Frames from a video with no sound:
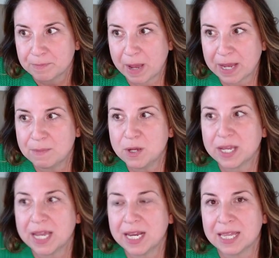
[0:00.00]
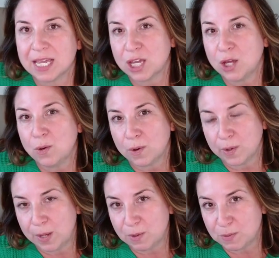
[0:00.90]
by communicating that he
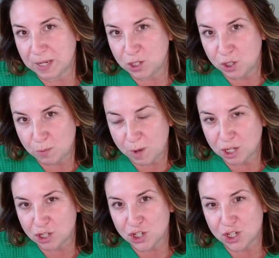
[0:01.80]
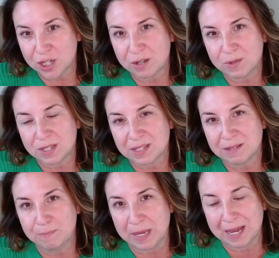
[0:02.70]
was being too much, it was
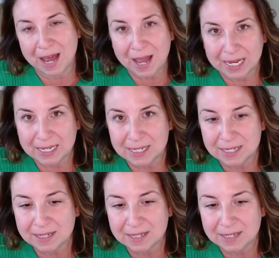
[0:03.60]
being kind.